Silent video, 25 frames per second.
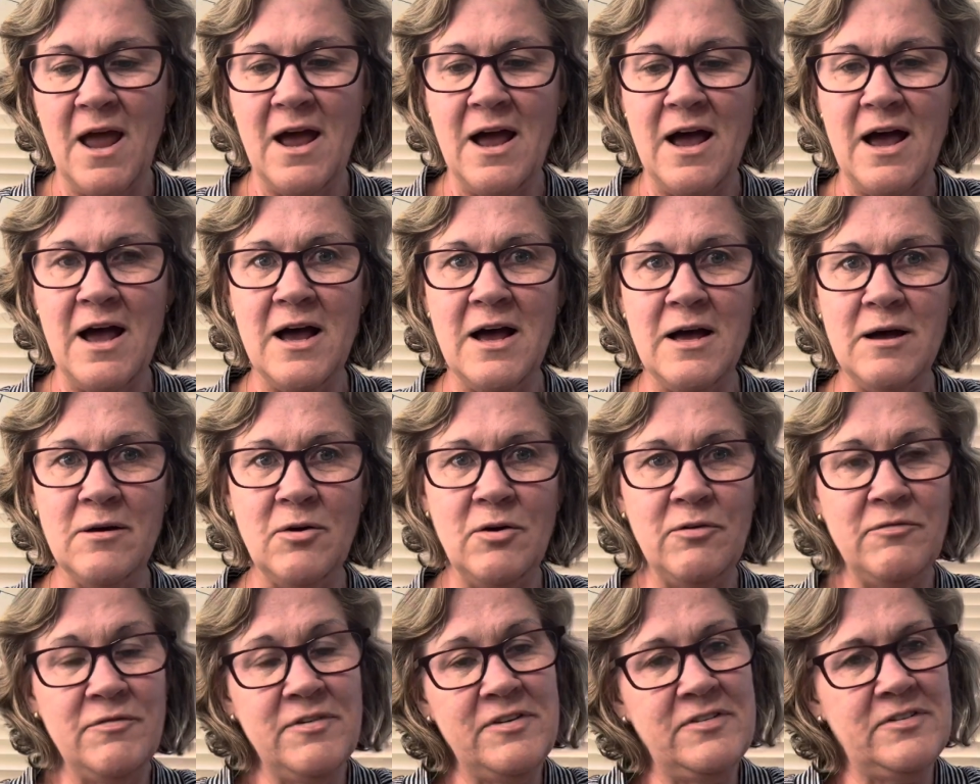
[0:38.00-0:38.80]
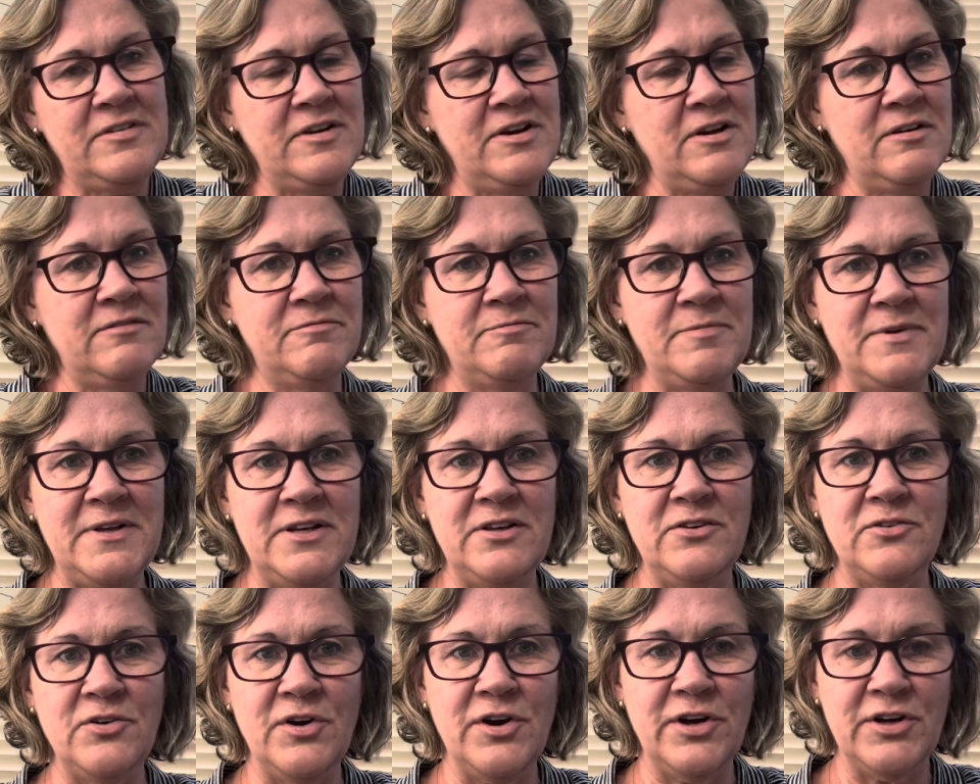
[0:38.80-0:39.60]
Obviously, I've been
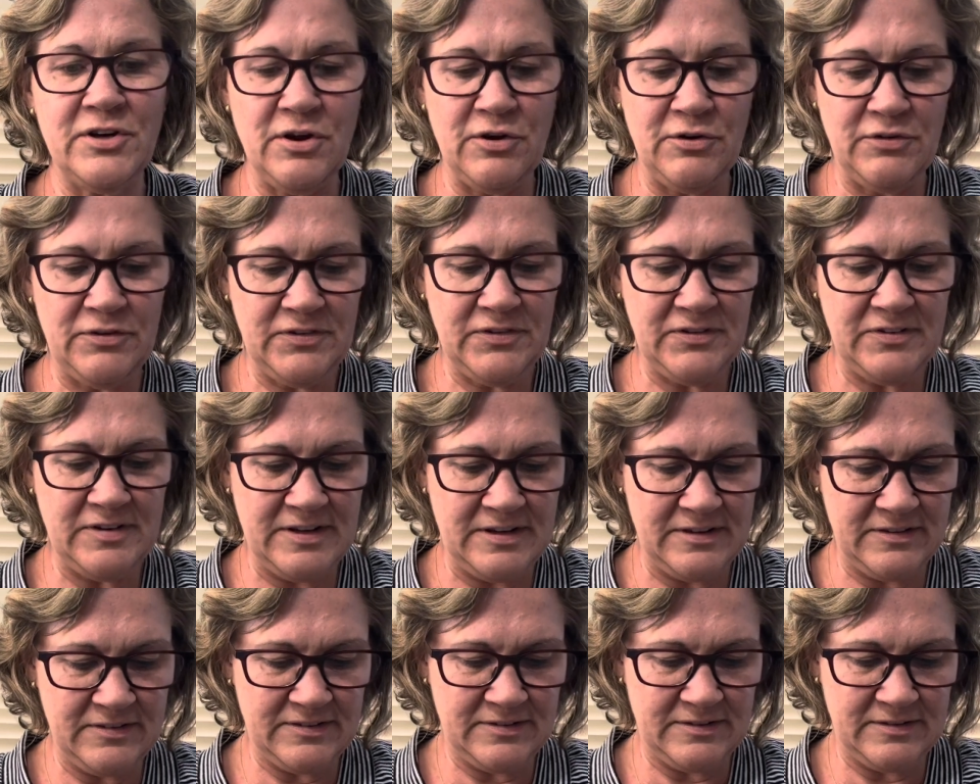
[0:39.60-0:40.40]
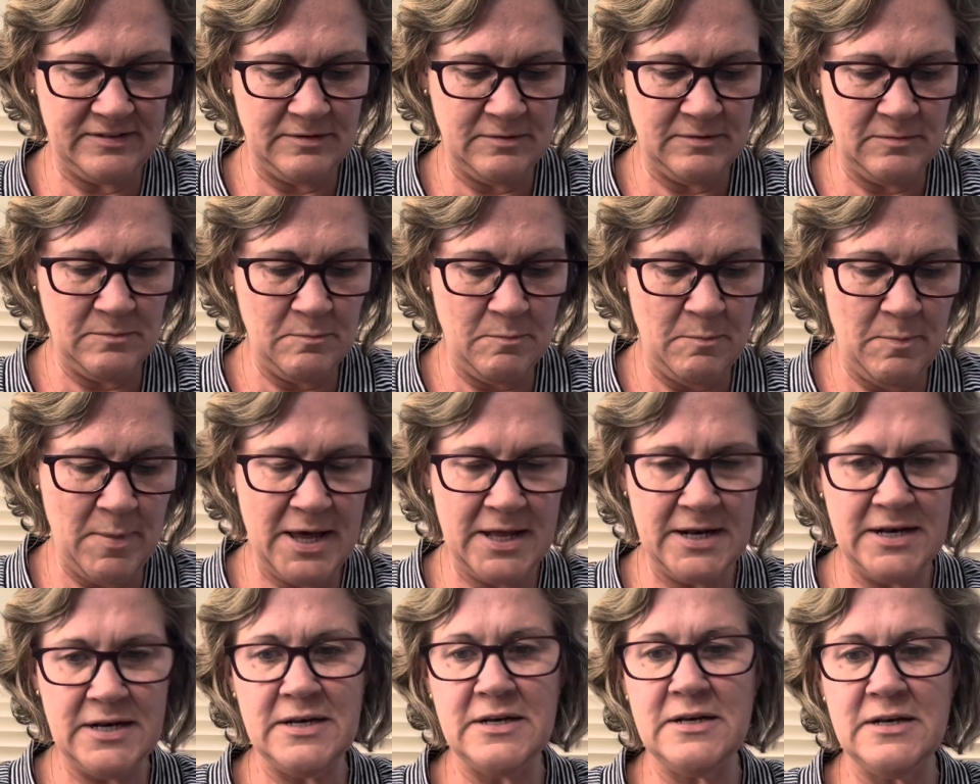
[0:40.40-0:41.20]
diagnosed since,
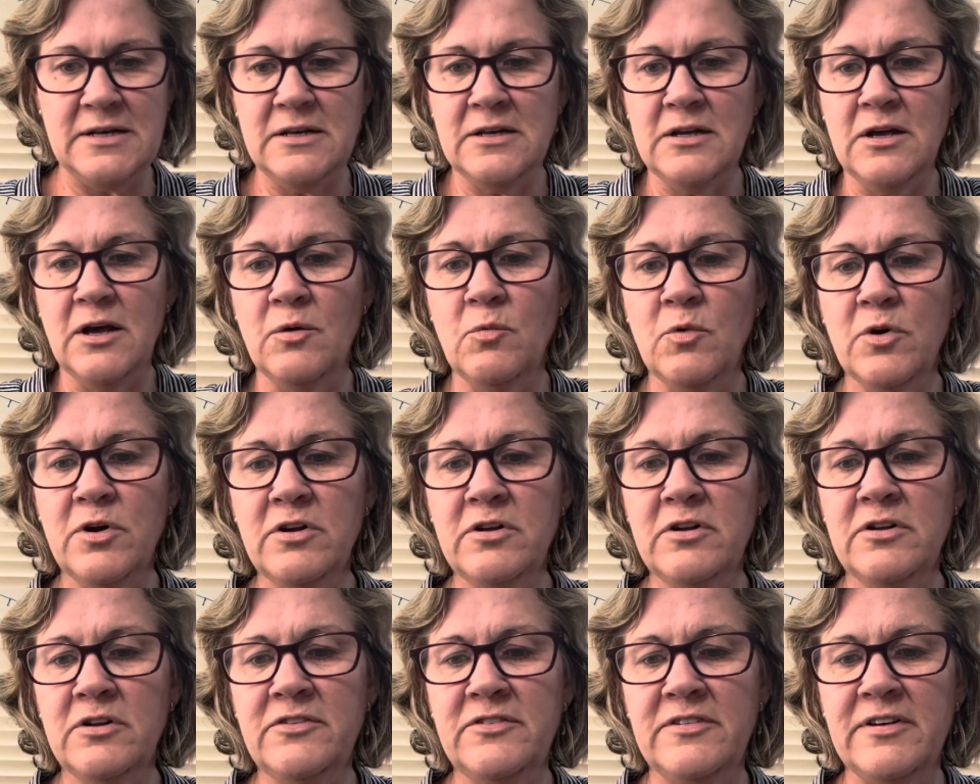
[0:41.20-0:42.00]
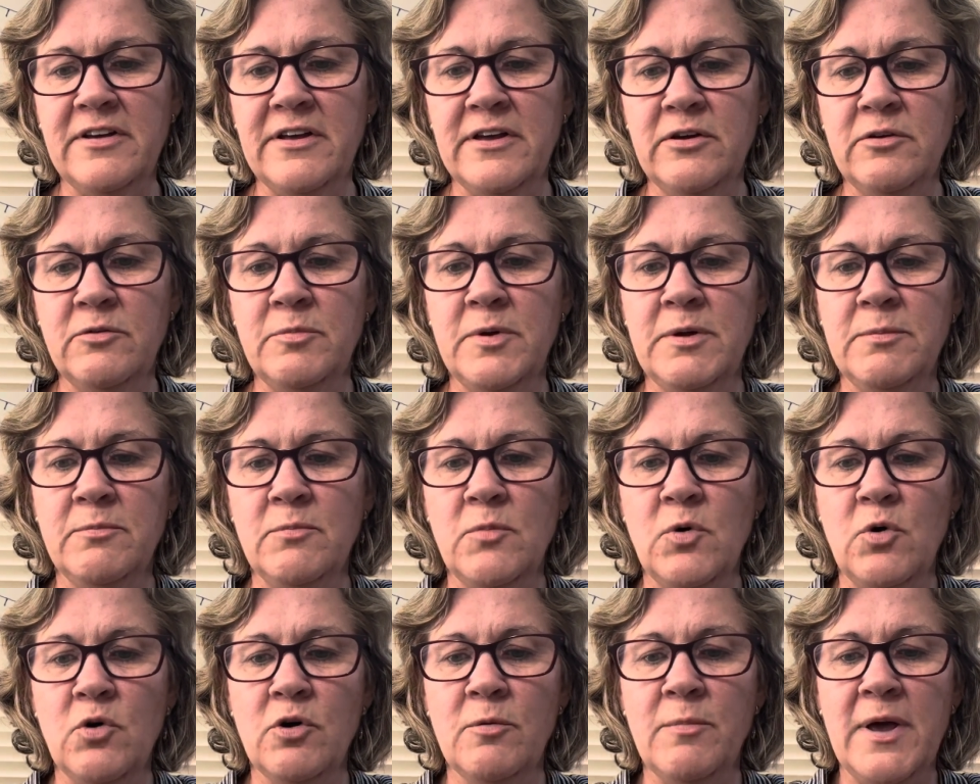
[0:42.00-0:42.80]
but I wanted to tell you a bit
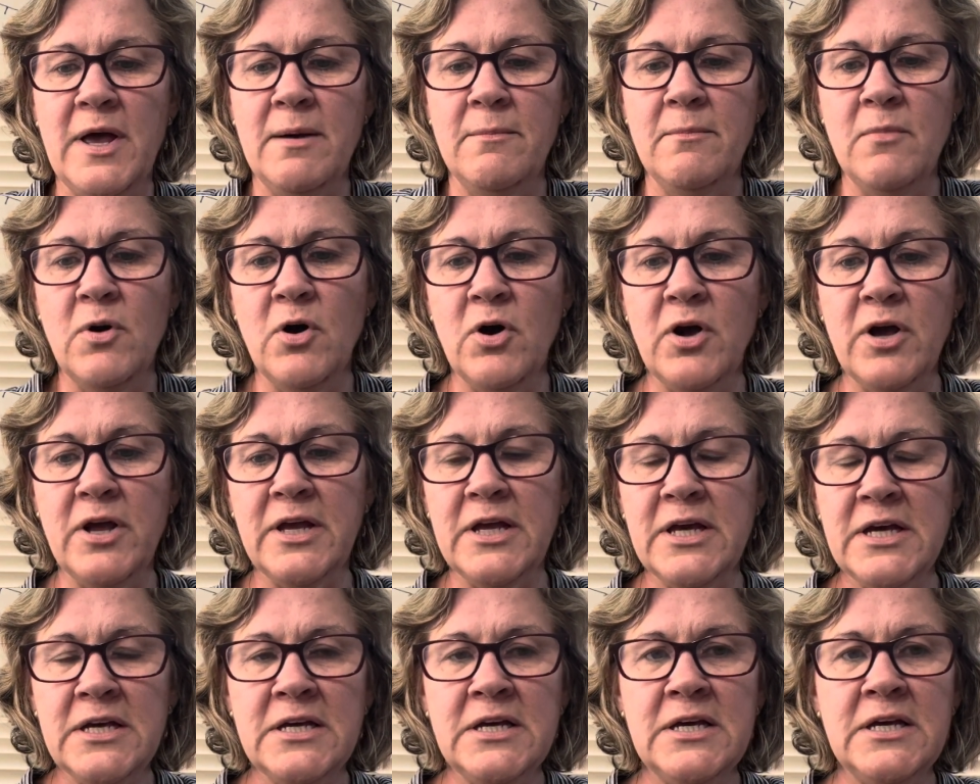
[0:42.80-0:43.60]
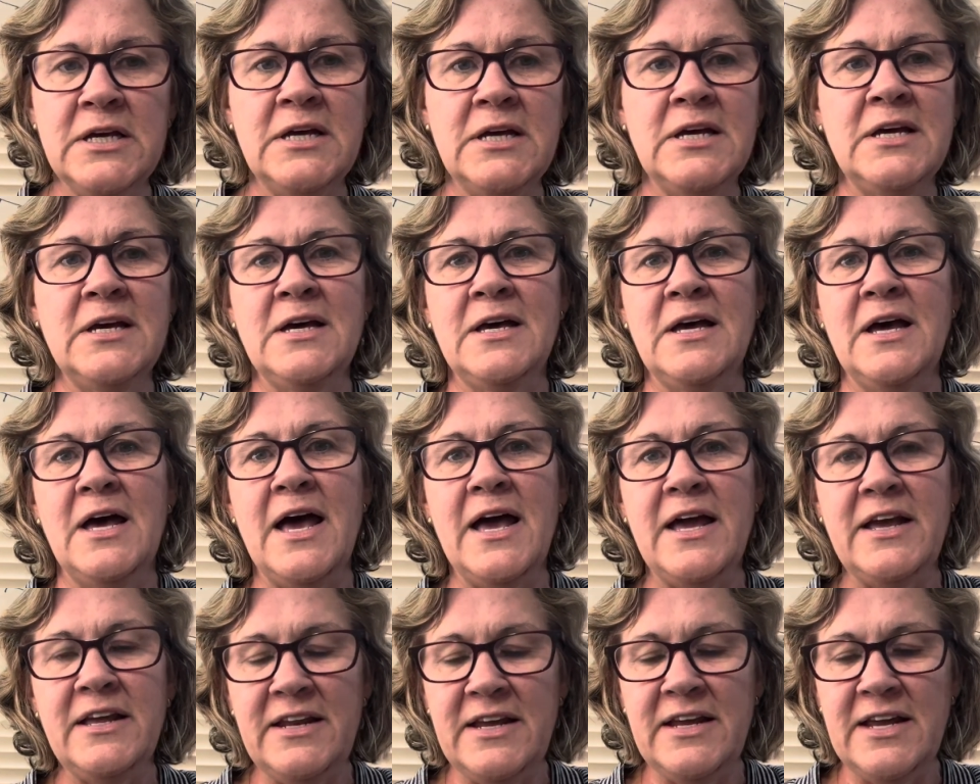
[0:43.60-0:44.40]
more about my
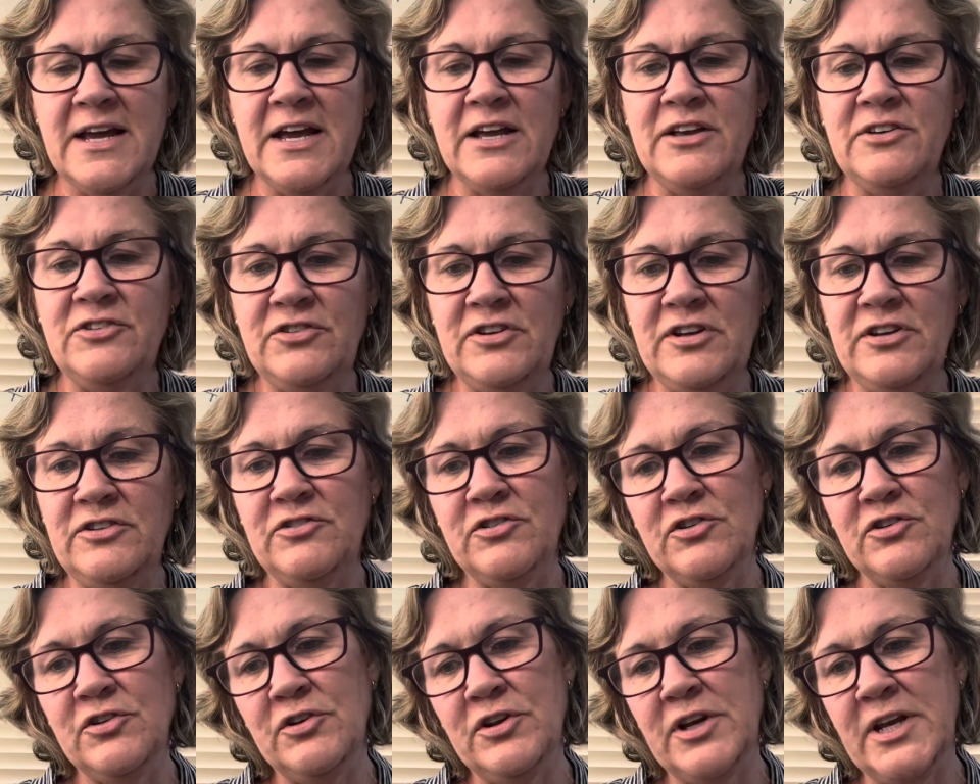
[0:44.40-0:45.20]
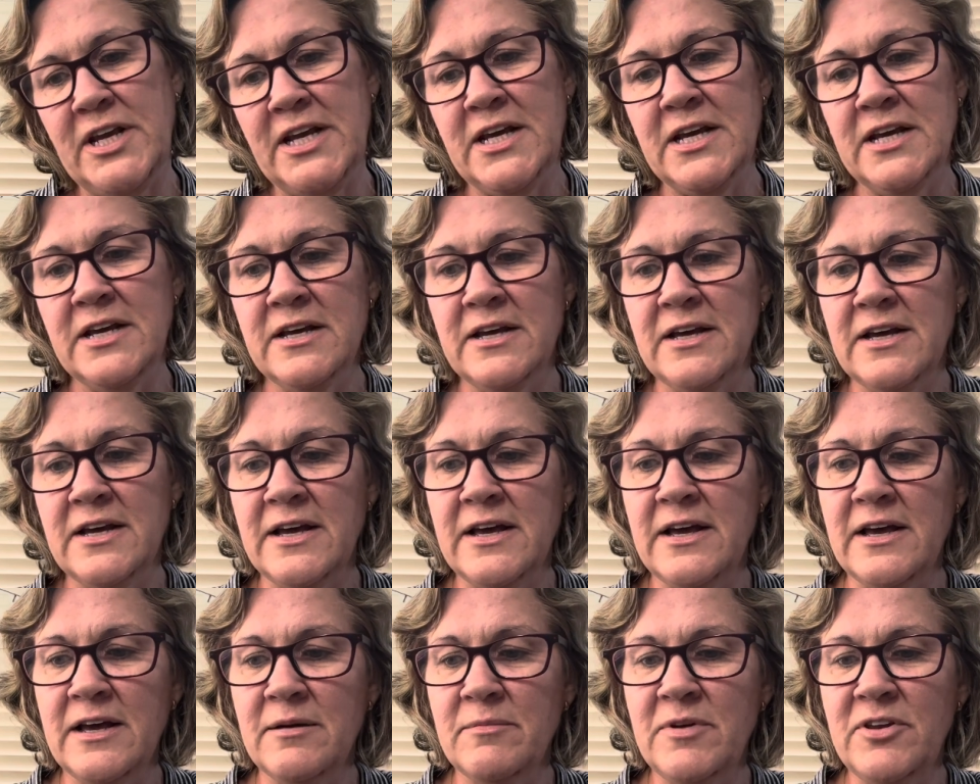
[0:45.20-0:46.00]
ADHD journey
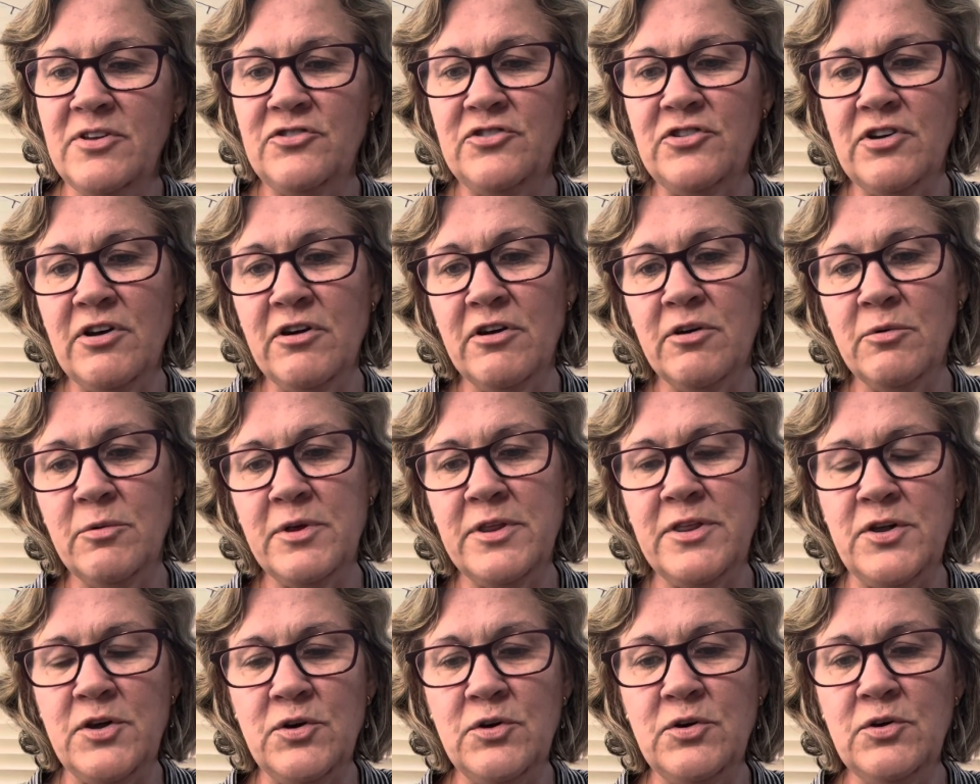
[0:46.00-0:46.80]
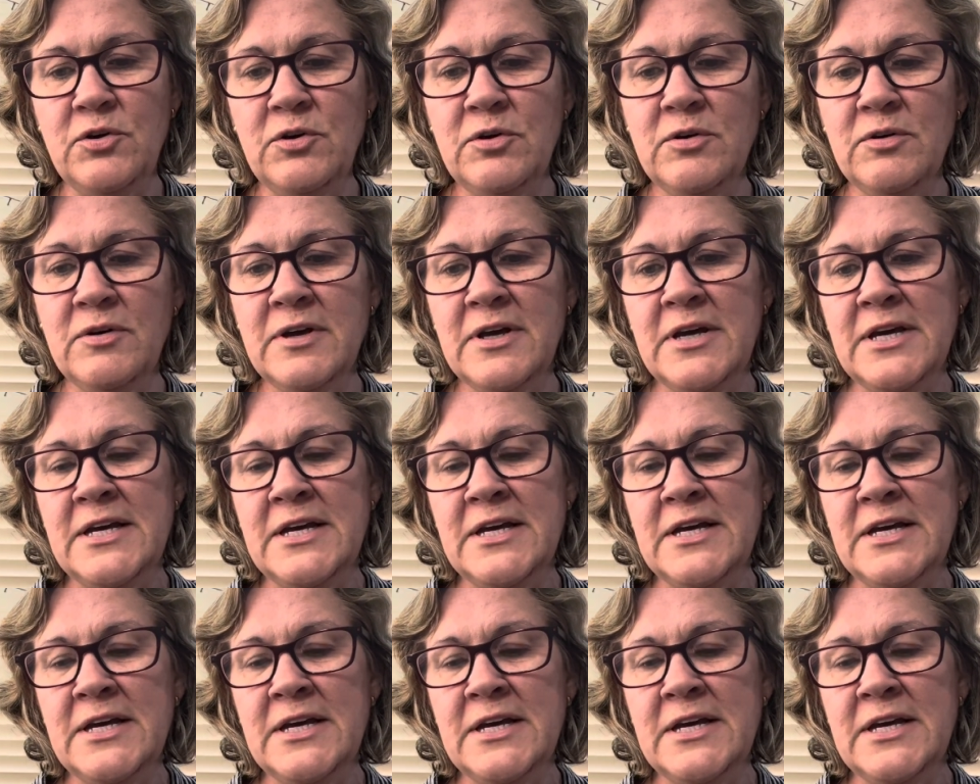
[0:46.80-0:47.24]
and share it with you.